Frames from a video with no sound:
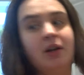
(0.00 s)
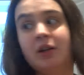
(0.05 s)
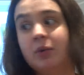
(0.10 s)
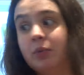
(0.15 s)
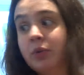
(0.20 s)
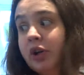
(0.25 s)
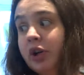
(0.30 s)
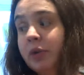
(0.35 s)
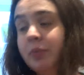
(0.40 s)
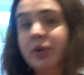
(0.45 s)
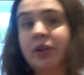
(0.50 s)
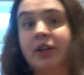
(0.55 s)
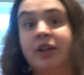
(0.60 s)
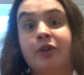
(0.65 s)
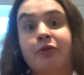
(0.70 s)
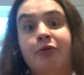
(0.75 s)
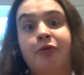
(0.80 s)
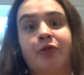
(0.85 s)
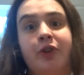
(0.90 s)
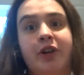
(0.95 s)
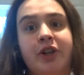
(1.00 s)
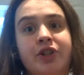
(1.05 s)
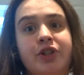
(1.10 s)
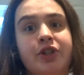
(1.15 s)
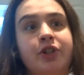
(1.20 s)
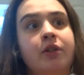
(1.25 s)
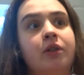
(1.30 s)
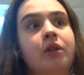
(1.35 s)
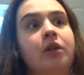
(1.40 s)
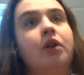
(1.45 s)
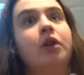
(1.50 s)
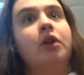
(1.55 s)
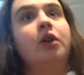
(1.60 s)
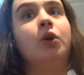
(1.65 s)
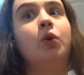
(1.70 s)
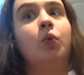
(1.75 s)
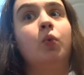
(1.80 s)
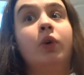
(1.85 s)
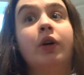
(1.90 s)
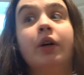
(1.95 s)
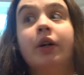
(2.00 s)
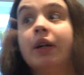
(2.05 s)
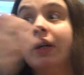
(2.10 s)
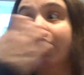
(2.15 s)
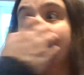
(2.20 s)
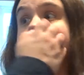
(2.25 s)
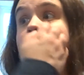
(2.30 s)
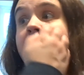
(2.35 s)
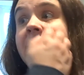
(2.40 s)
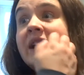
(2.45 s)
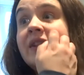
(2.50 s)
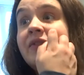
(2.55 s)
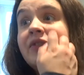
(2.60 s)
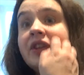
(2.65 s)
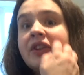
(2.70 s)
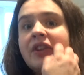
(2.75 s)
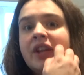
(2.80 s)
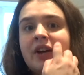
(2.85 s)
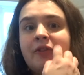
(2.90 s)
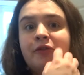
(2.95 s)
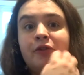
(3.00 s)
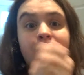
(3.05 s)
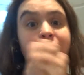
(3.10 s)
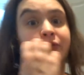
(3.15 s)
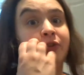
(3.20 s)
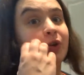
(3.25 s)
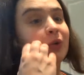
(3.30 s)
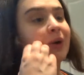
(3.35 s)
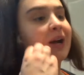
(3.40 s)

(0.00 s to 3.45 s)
Then we're going to put it in the fridge. We're going to leave it there for a few